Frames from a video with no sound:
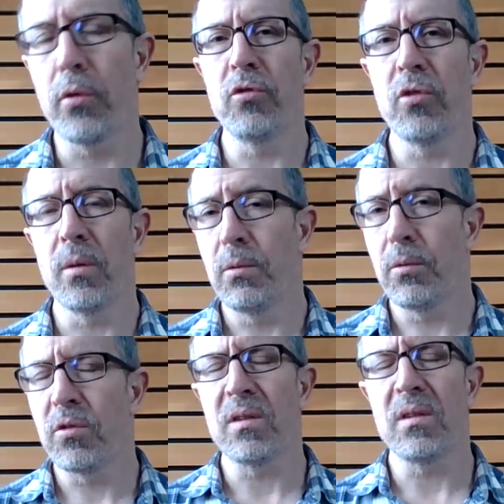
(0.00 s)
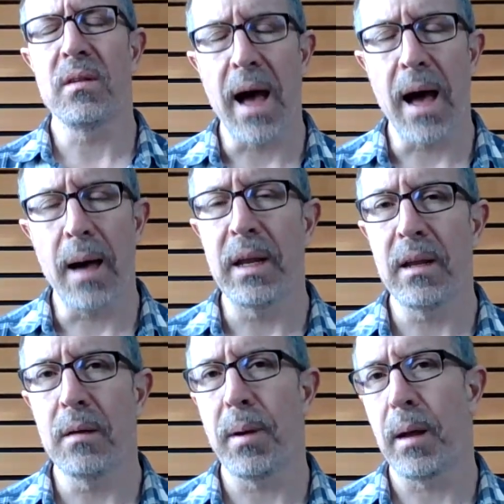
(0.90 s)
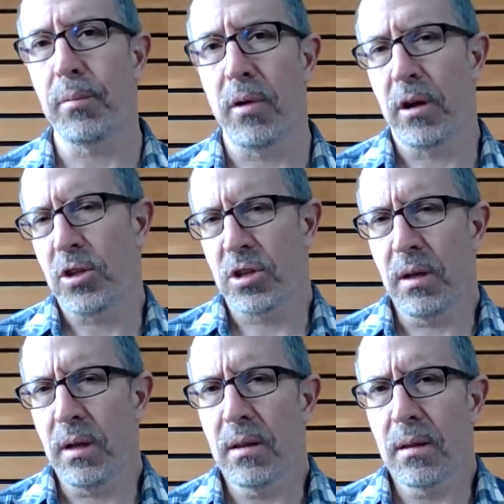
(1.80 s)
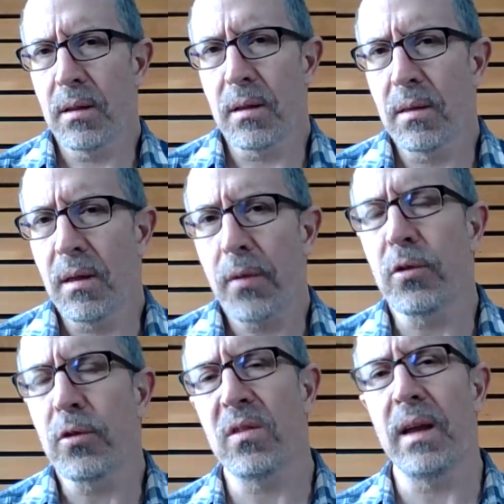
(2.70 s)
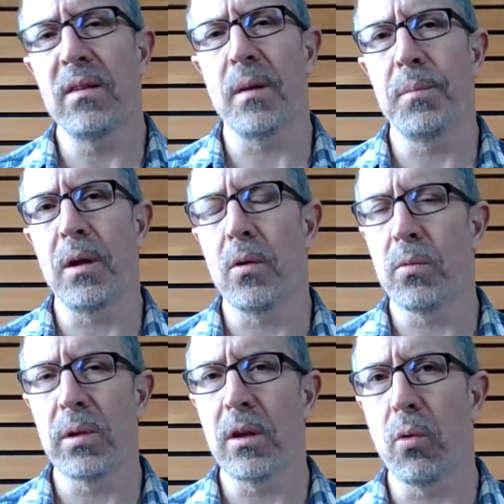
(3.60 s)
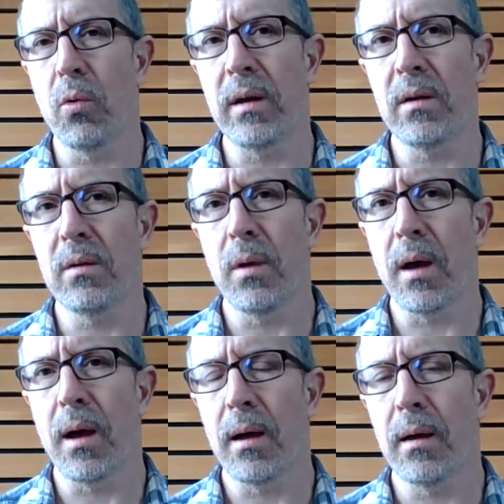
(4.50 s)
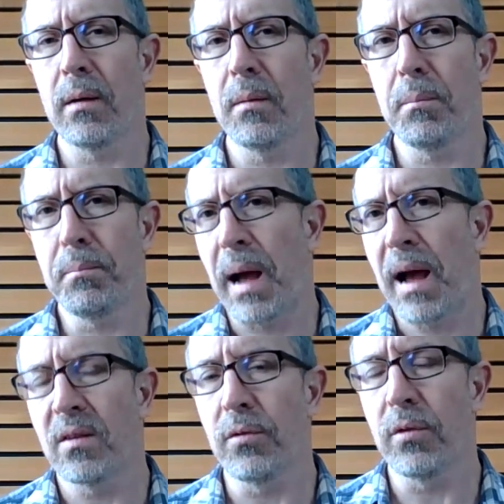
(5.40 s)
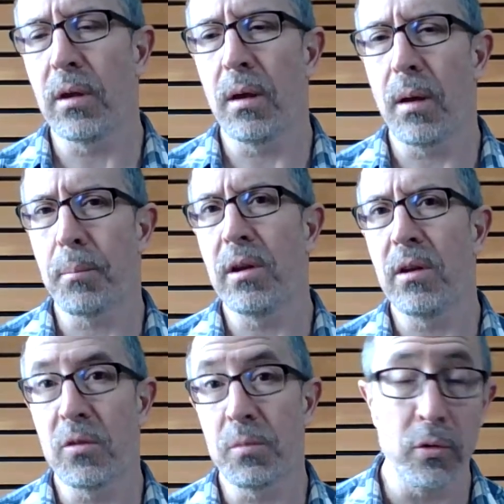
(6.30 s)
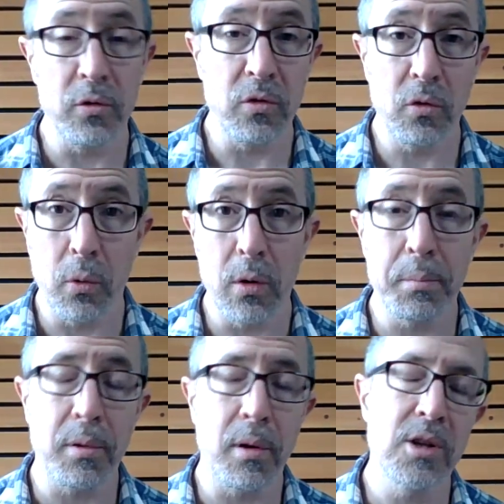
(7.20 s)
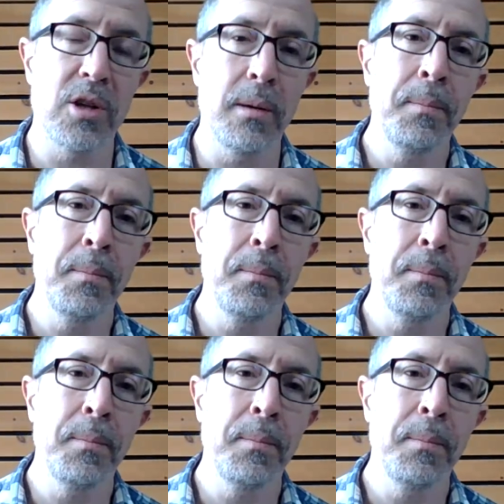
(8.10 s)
Germany, which is dominated by Prussia, and the other states up there are really quite positively predisposed toward Prussia.